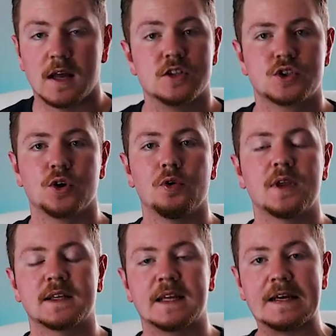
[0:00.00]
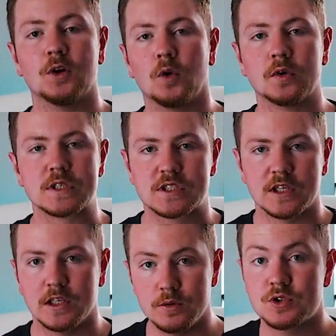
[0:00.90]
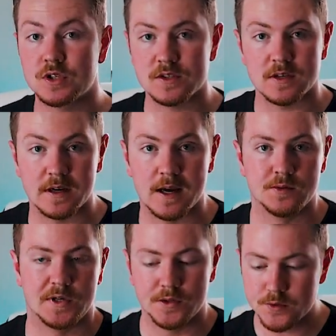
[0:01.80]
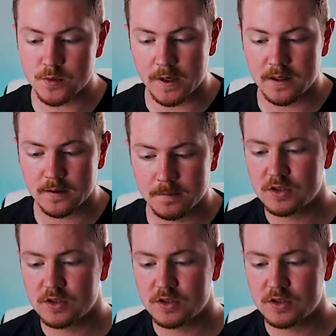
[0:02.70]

and show that they know the solutions on how to lose weight.